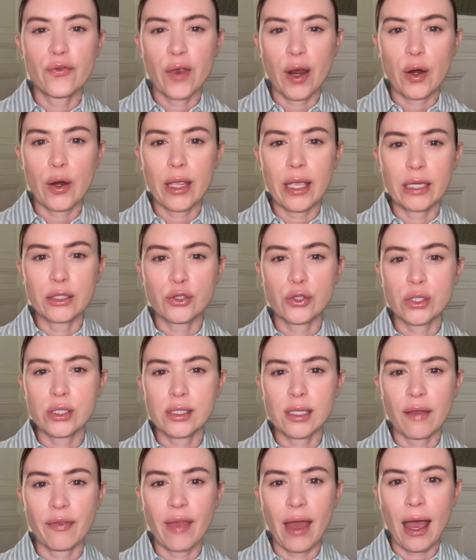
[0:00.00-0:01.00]
very
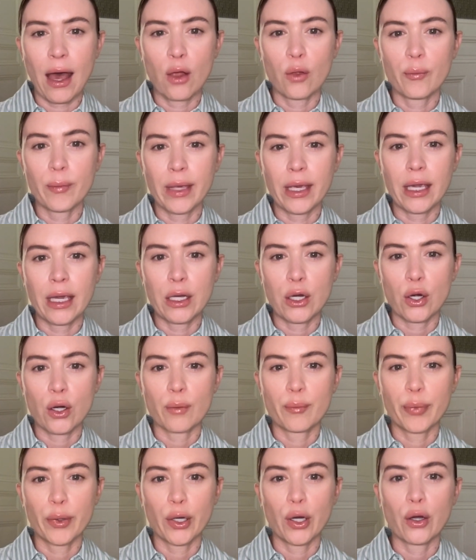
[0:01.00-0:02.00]
interesting that helped me in her
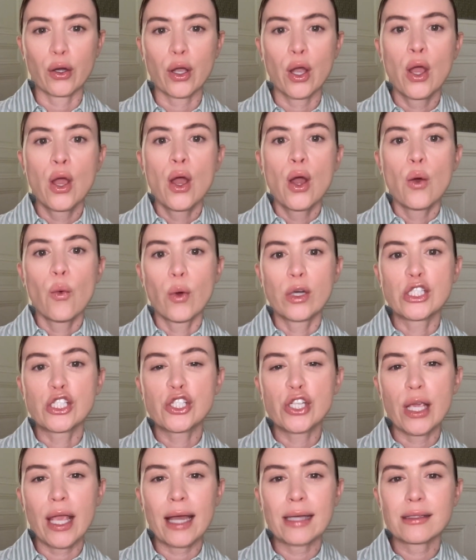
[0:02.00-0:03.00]
book was
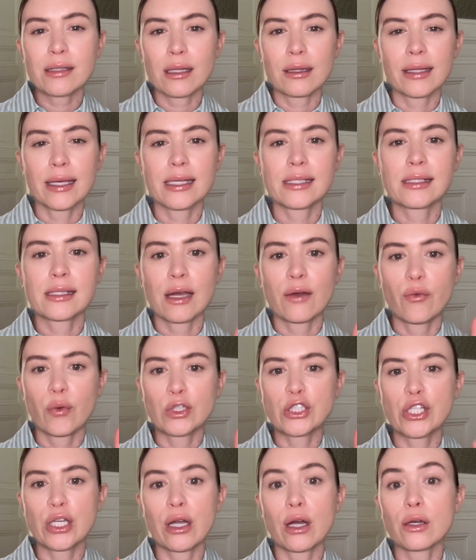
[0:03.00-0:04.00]
she has a list of
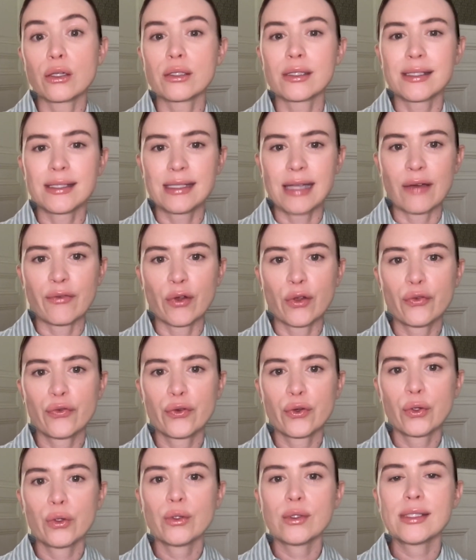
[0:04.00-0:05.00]
what she calls devil
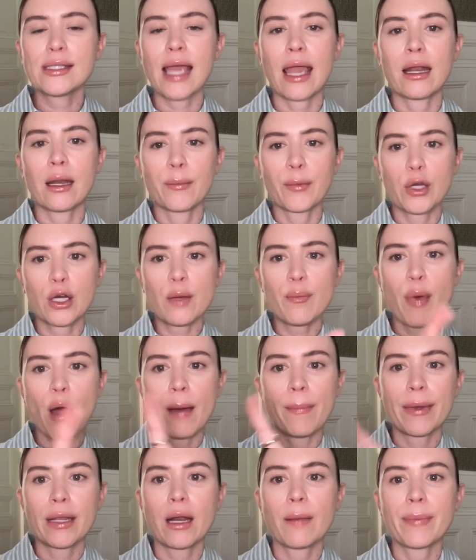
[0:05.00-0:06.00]
foods, and I'm going to
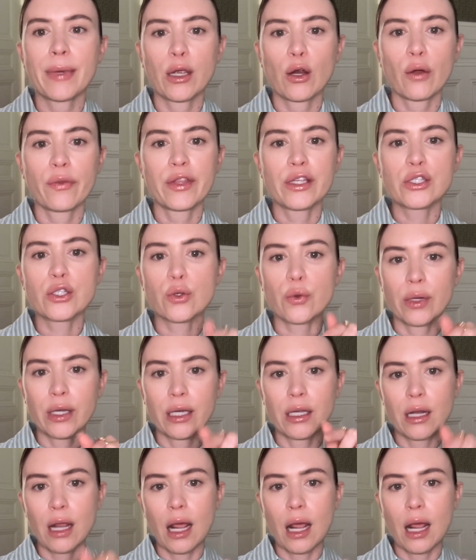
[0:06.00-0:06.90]
pop it up here on the screen